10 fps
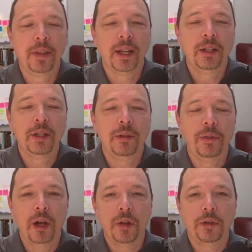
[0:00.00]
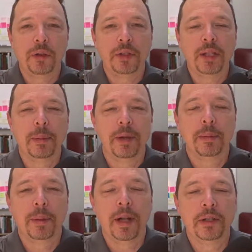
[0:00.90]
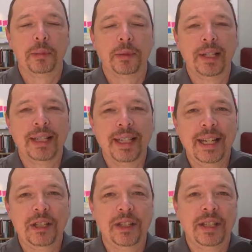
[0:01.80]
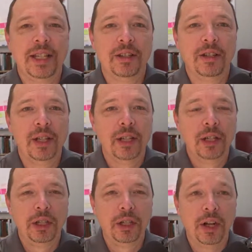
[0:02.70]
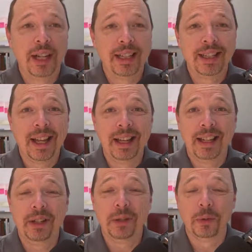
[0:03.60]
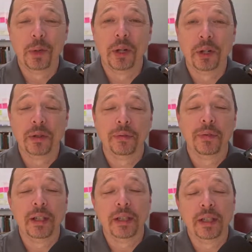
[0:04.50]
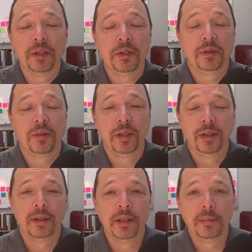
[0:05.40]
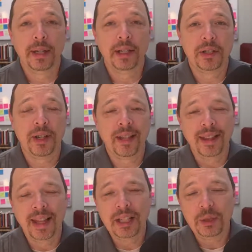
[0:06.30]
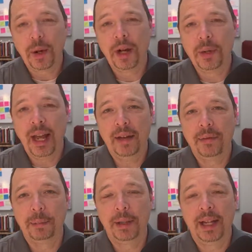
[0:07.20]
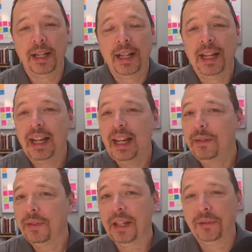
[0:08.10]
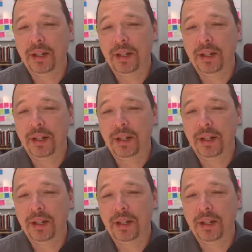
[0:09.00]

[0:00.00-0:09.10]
and you've thought through some of the possible contingencies, your anxiety, your worry, your fear is diminished. That's why we have a plan, even